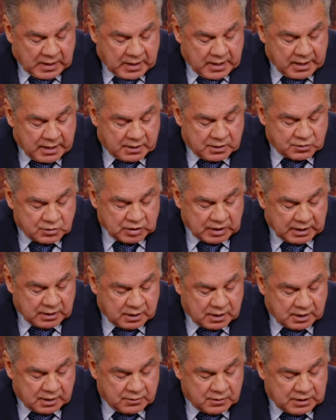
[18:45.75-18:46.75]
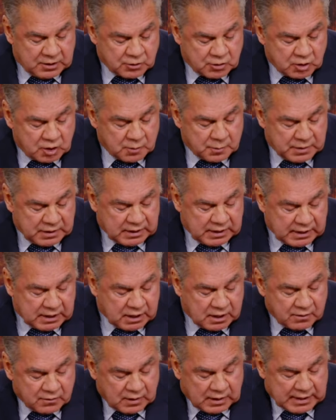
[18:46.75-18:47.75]
and said uh, these are the
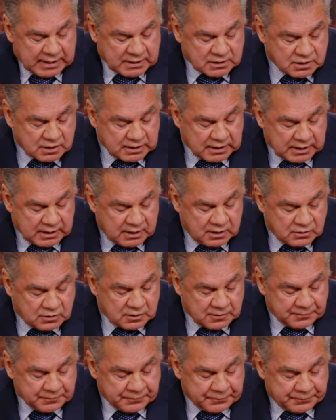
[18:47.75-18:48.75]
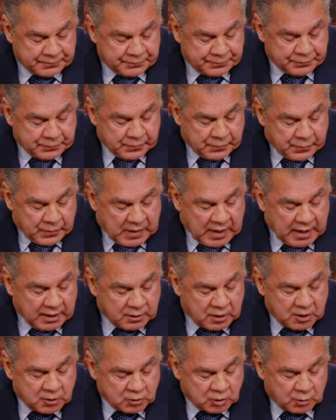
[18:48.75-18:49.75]
beginning of the last days,
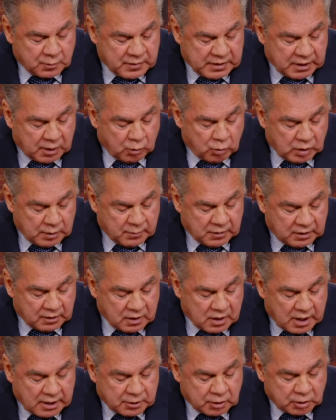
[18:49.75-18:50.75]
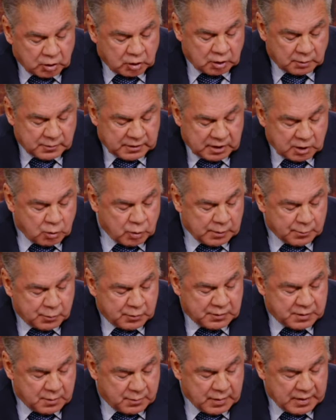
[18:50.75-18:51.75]
and these are men and women of God. They're going to be equipped
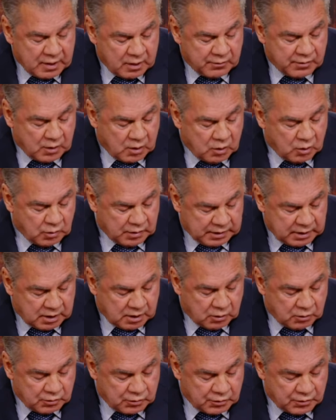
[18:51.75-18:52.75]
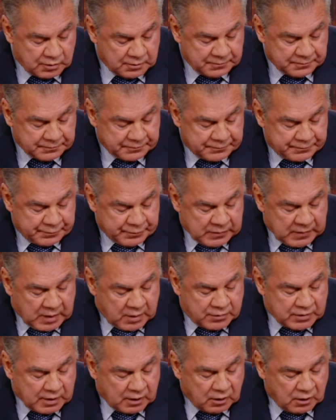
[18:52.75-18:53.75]
with the power of the Holy Ghost.
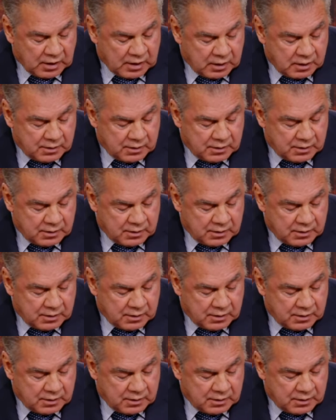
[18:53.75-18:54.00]
They'll